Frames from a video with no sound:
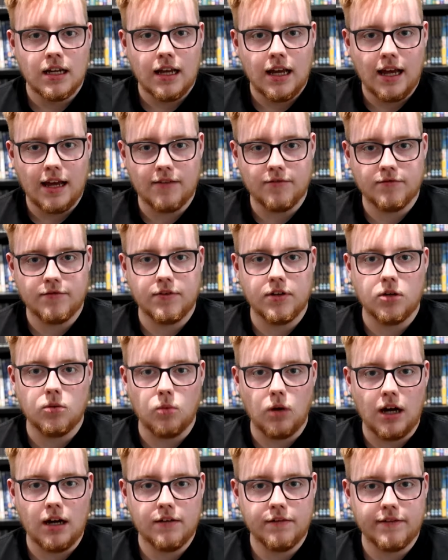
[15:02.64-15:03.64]
and that
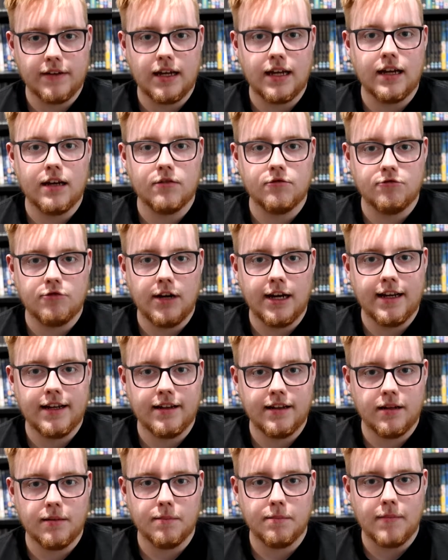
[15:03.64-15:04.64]
while there,
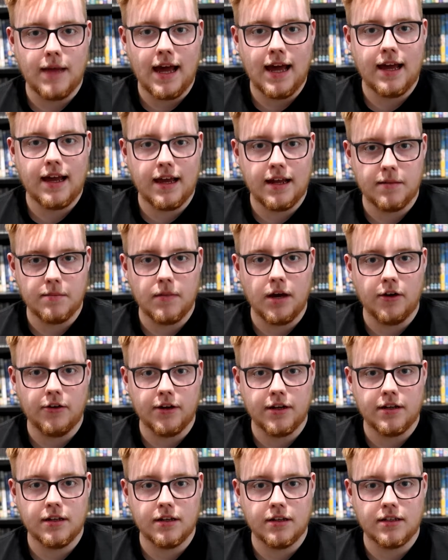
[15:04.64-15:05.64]
Rick met and
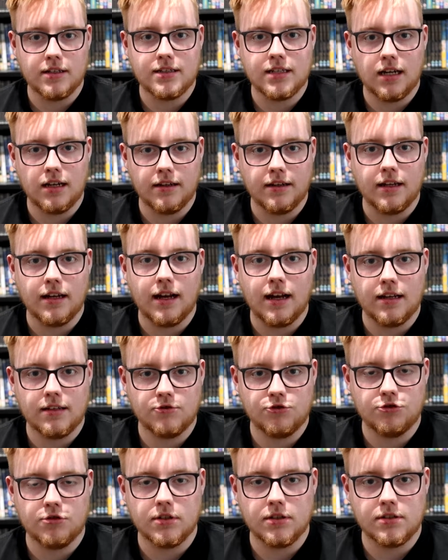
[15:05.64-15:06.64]
married an Italian
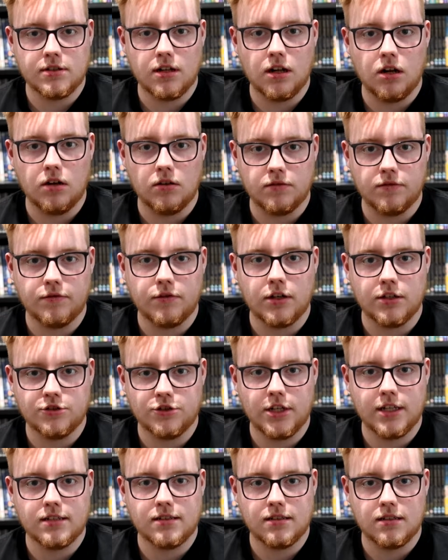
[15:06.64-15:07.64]
actress called
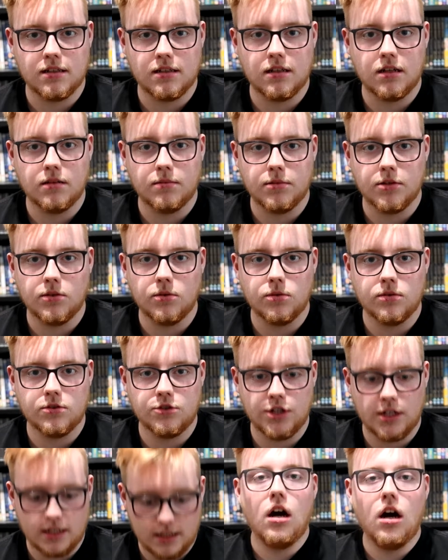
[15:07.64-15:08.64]
Francesca
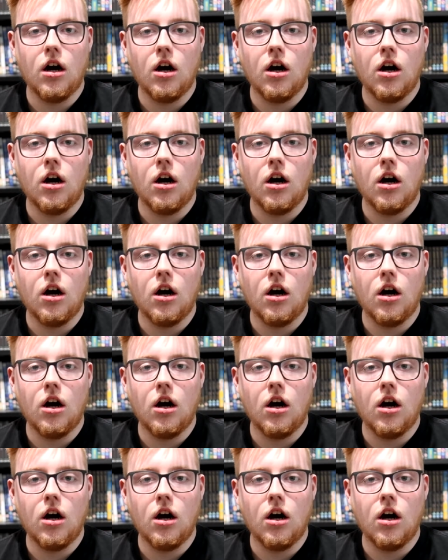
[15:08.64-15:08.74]
Tabucci.